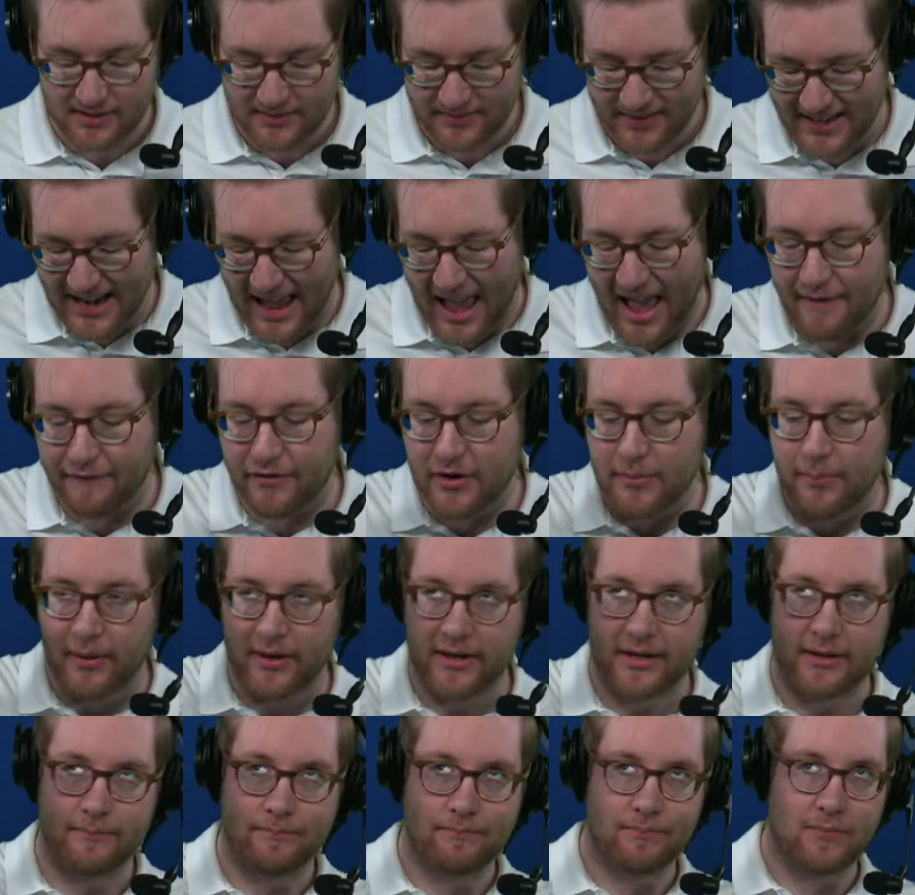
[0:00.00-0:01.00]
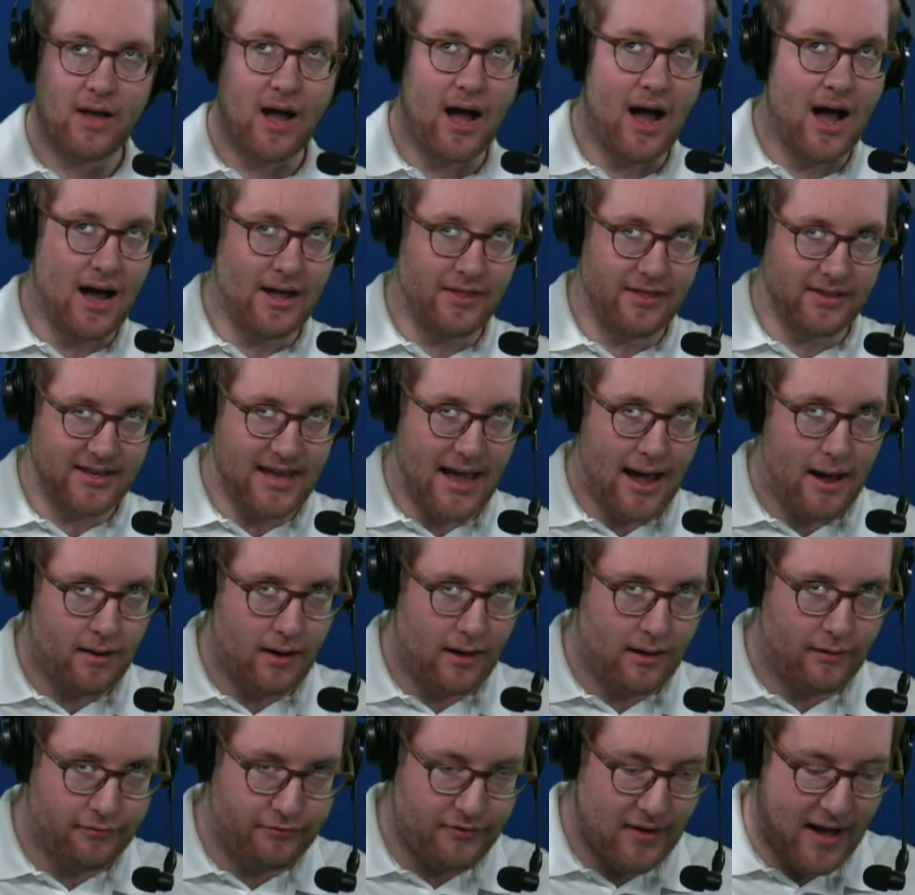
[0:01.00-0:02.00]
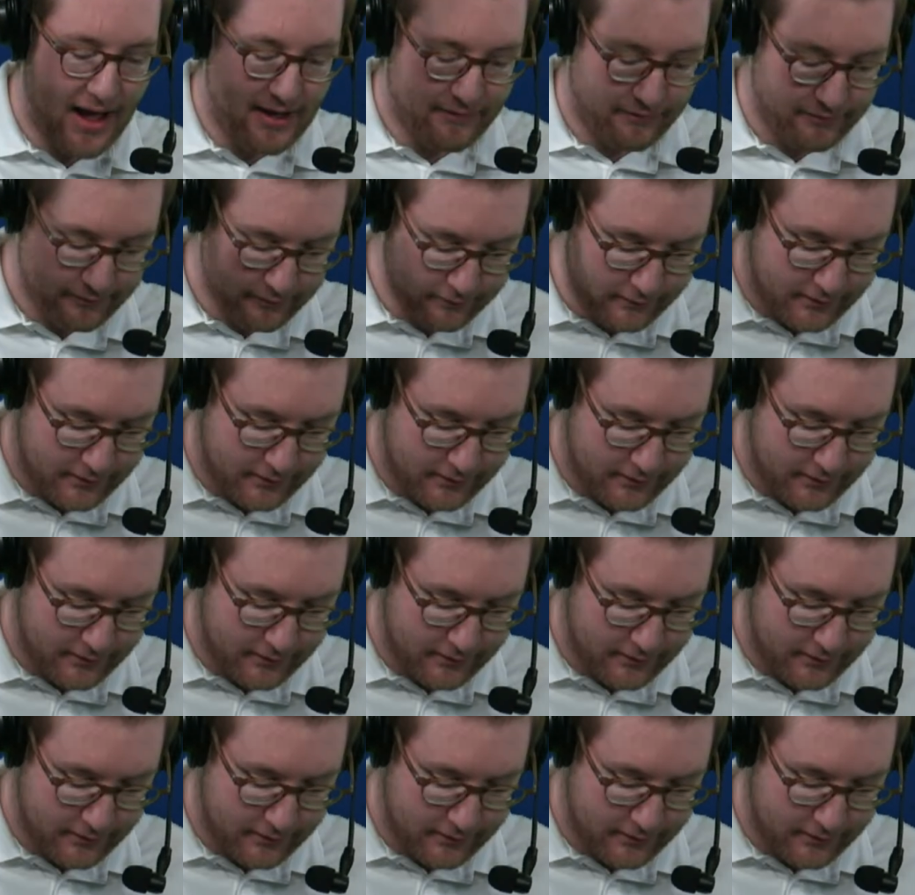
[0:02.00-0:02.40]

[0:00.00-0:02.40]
Can everybody, on the count of 5,